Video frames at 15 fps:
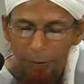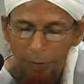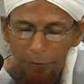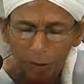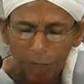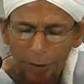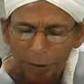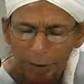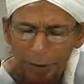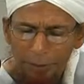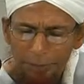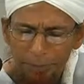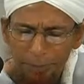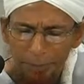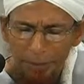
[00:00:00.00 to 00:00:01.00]

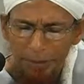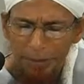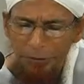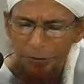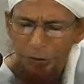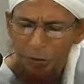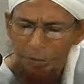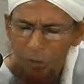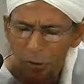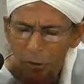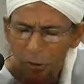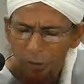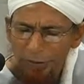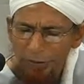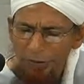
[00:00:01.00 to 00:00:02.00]
Rather, the
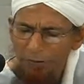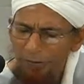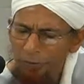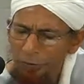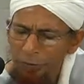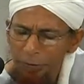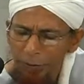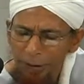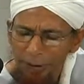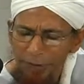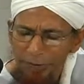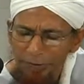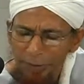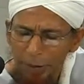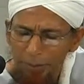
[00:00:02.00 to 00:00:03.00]
more the sunnah
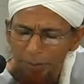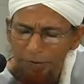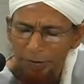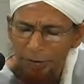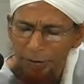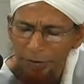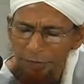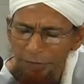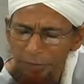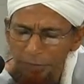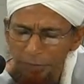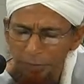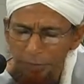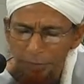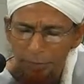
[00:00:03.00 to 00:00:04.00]
is observed
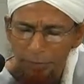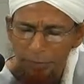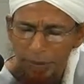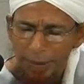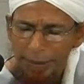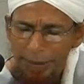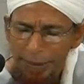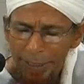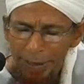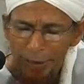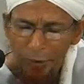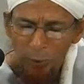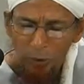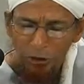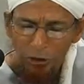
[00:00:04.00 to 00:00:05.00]
in
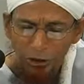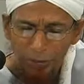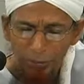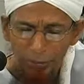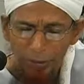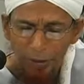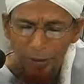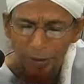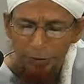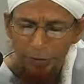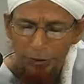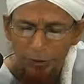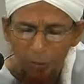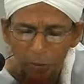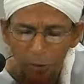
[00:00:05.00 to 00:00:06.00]
any worship,
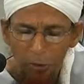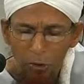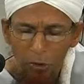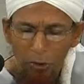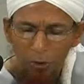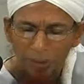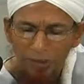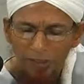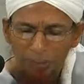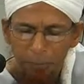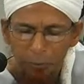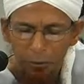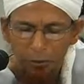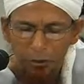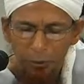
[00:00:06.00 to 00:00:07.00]
the more
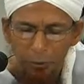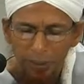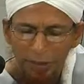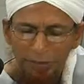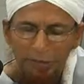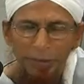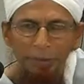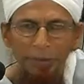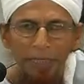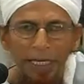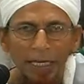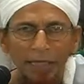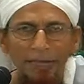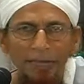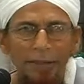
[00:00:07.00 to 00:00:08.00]
spiritualism
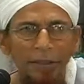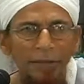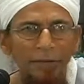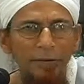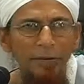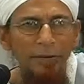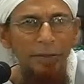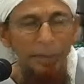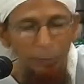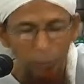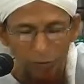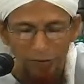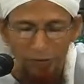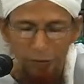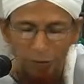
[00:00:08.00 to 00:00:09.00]
there is in it, the
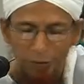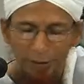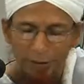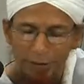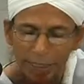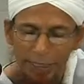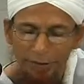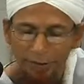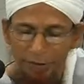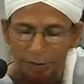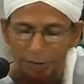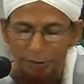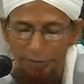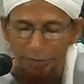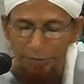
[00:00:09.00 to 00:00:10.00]
more sunnah there is
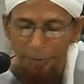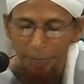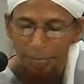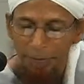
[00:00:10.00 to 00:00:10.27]
in it.